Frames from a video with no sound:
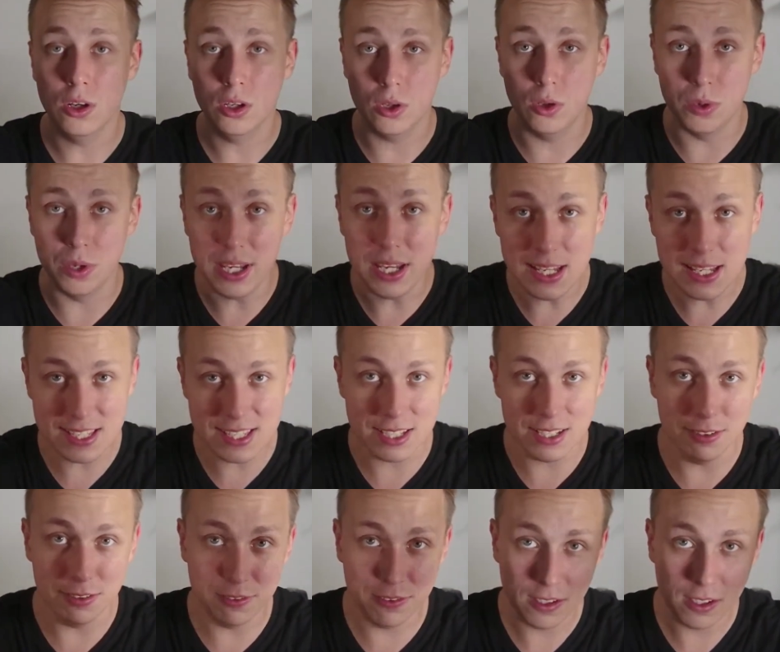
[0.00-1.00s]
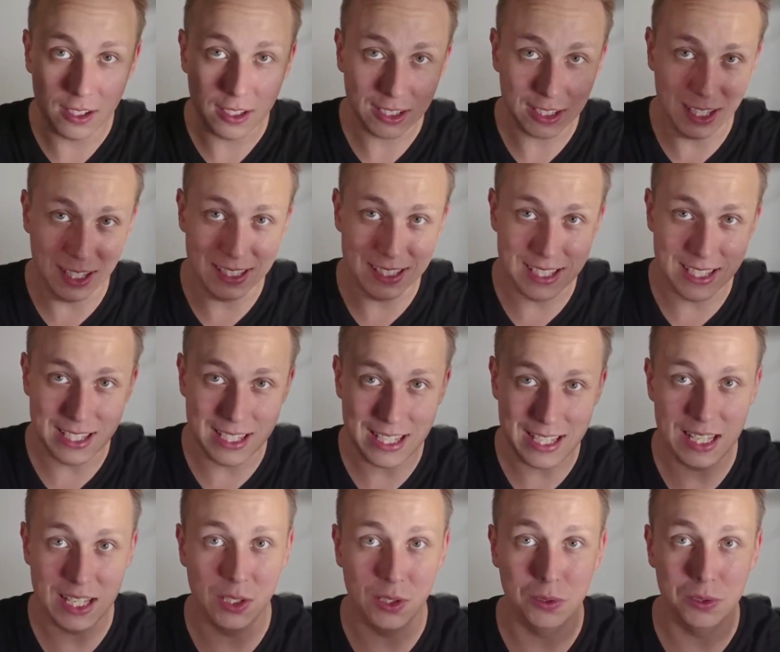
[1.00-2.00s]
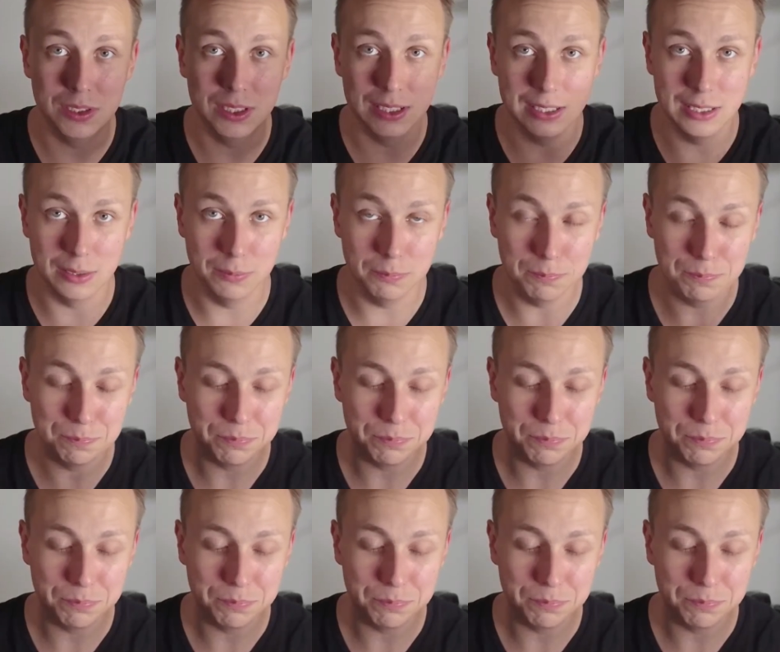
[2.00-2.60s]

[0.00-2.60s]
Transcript: cohesive content ecosystem.